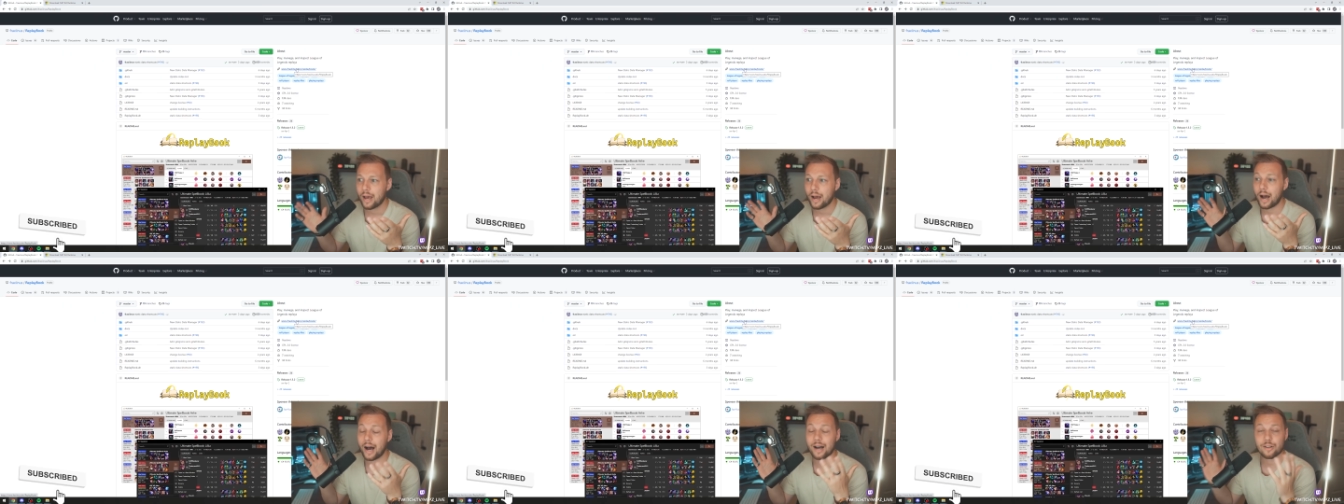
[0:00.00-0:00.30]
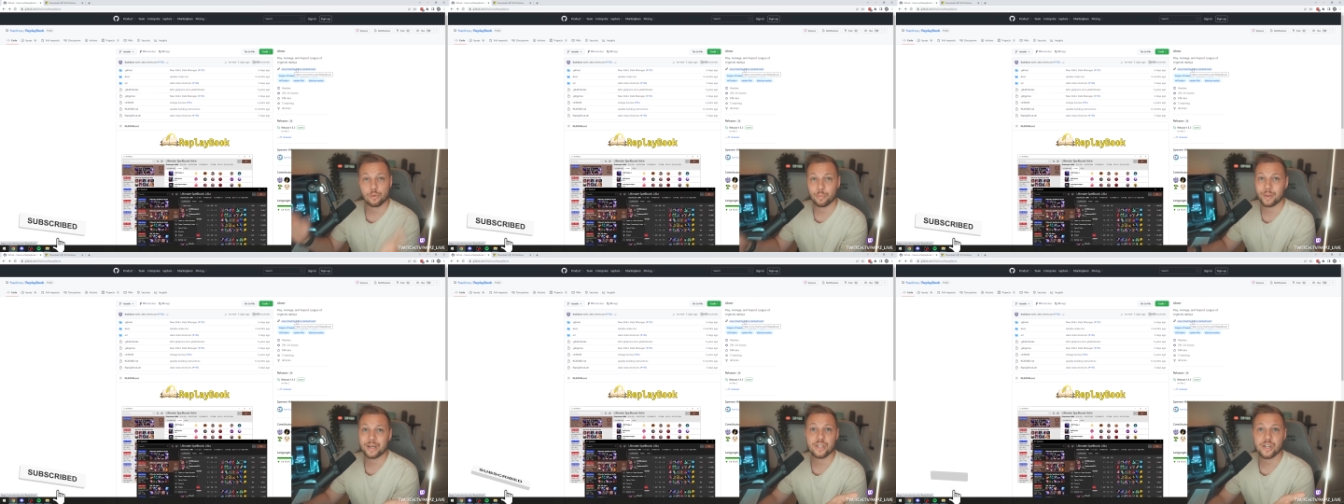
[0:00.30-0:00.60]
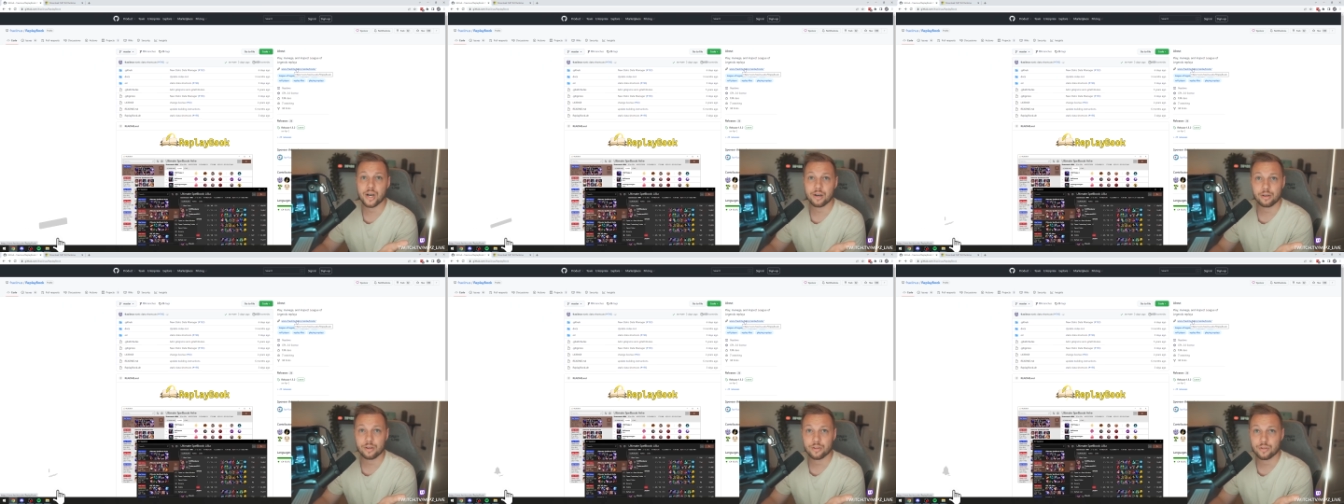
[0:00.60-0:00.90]
Uh, so big
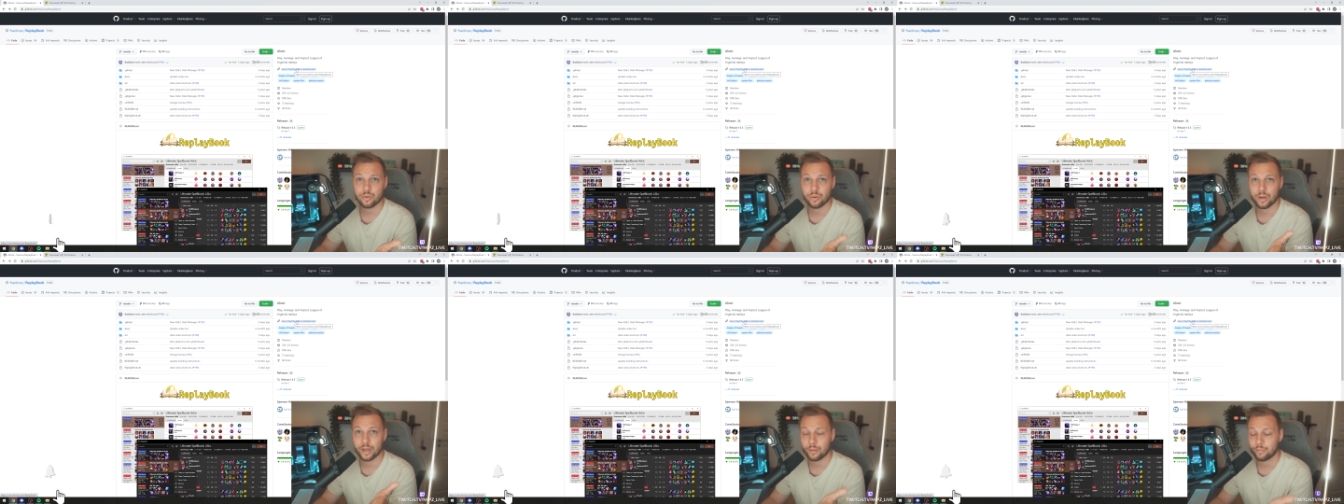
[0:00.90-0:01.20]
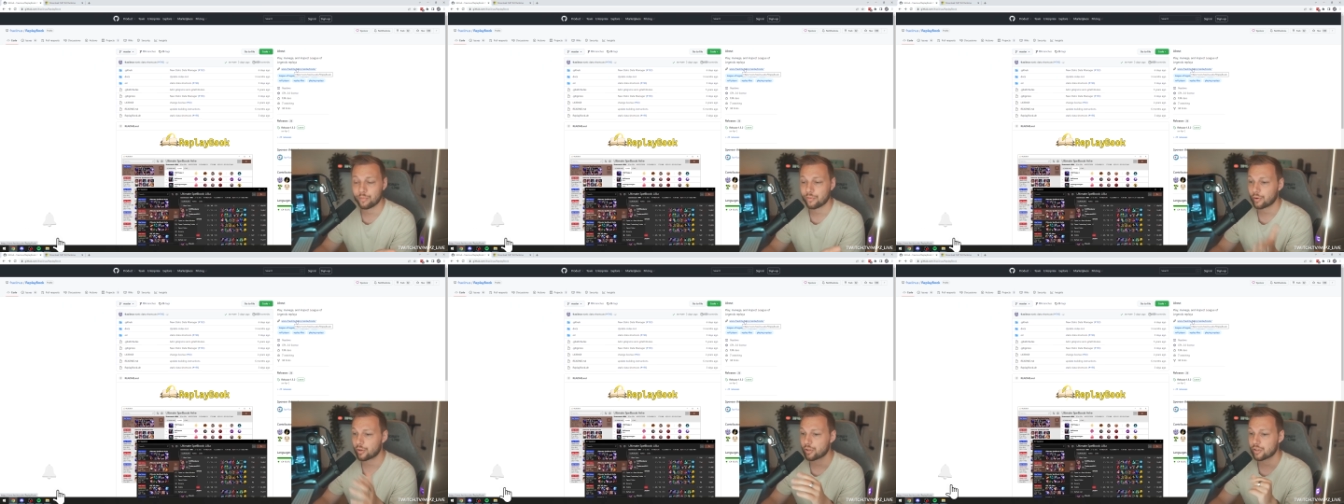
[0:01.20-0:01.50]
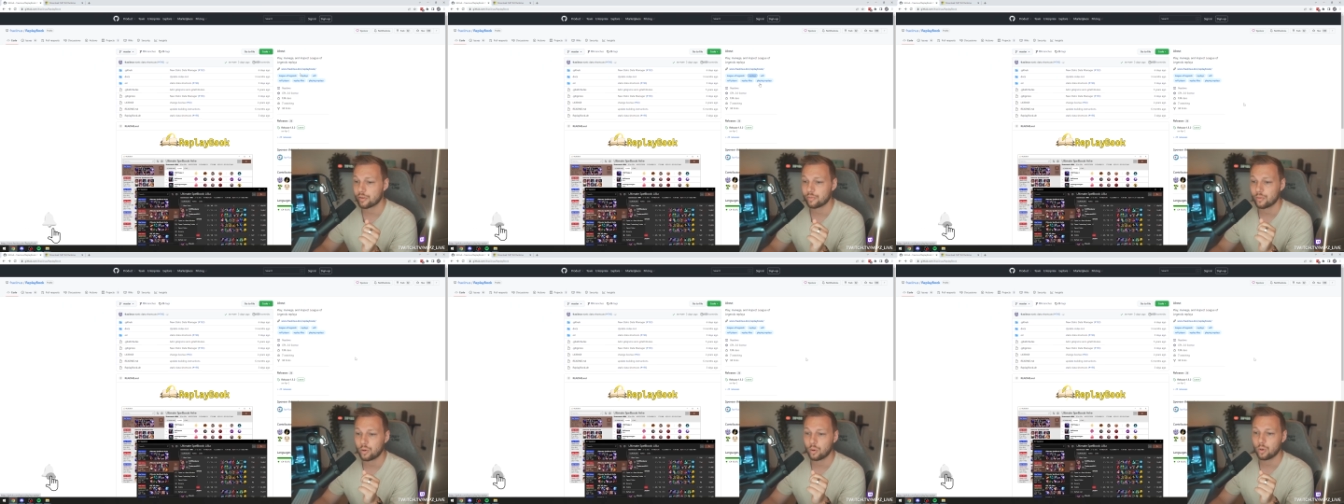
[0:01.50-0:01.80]
shout out to him, first
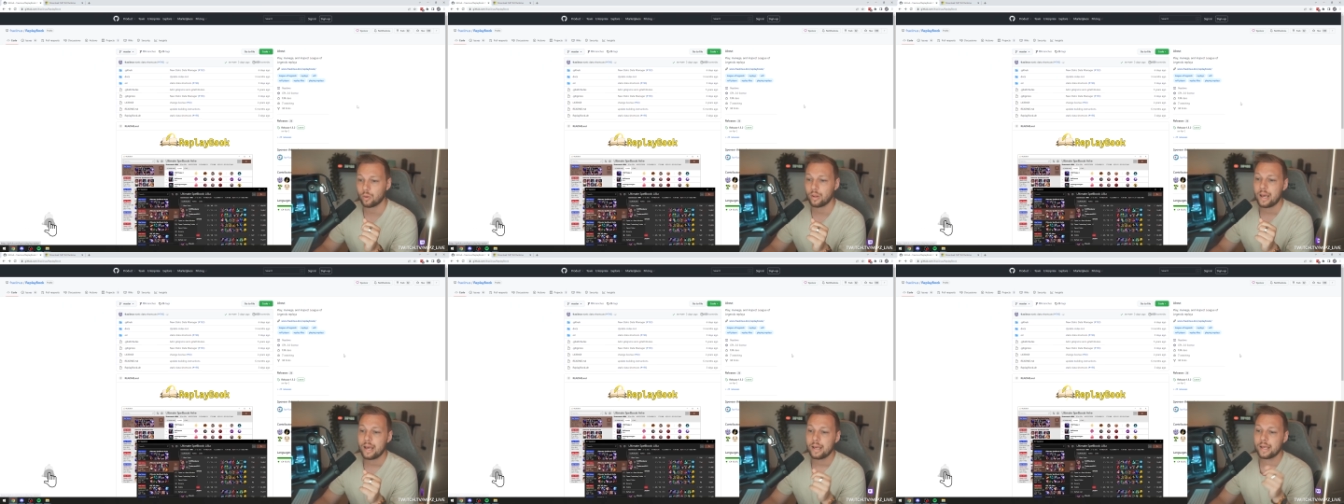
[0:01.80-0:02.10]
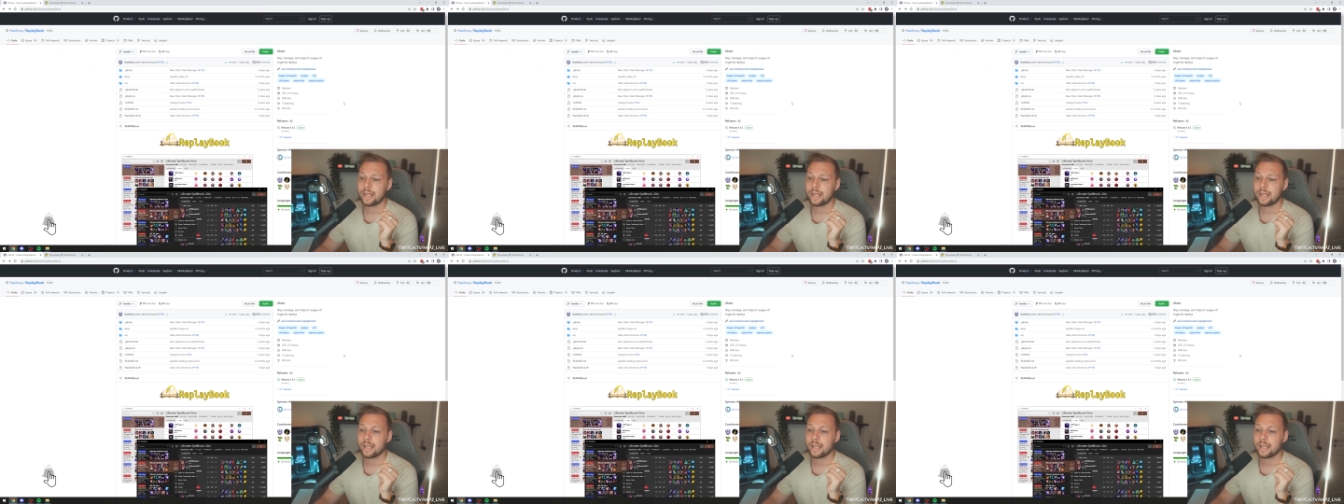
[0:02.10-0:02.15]
of all